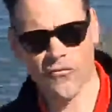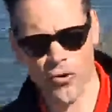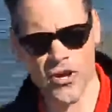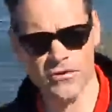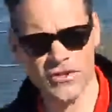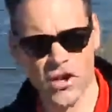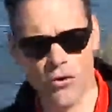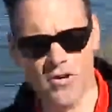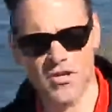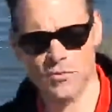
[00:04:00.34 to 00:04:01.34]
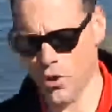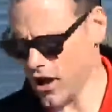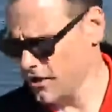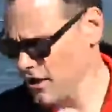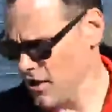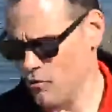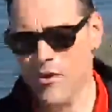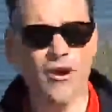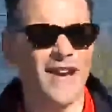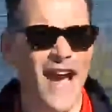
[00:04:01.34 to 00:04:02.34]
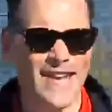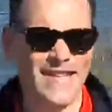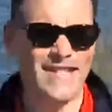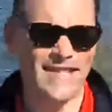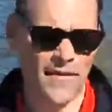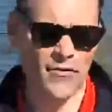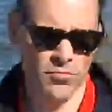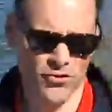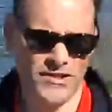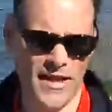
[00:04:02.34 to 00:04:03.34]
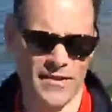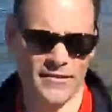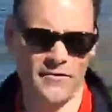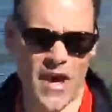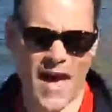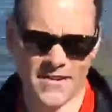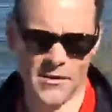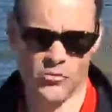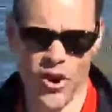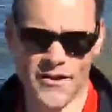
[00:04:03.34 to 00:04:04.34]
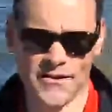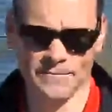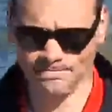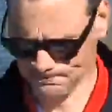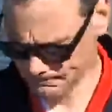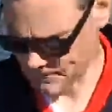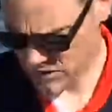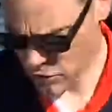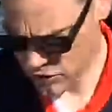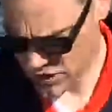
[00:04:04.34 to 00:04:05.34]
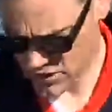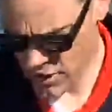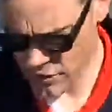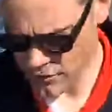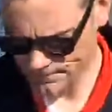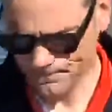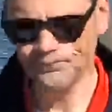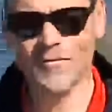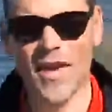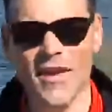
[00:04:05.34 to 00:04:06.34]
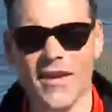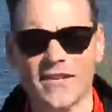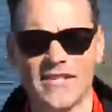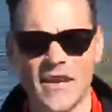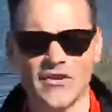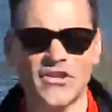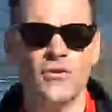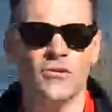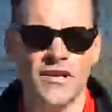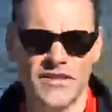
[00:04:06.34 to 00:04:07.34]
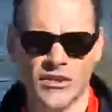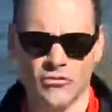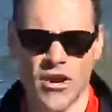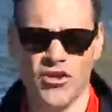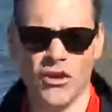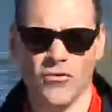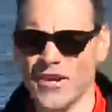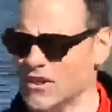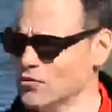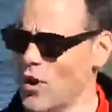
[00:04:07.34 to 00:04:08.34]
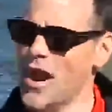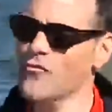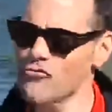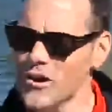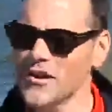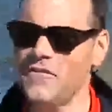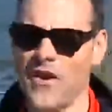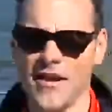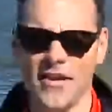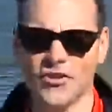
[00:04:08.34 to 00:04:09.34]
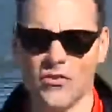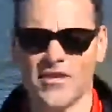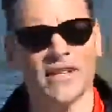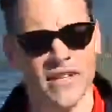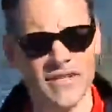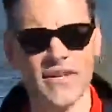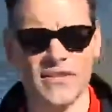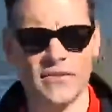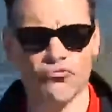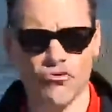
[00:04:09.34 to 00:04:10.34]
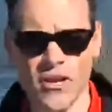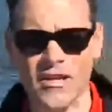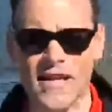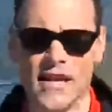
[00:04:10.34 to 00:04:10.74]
4 years ago into spring, we were at 97% of asking price. So just under. Sales to new listings ratio. This is one I really find interesting because this really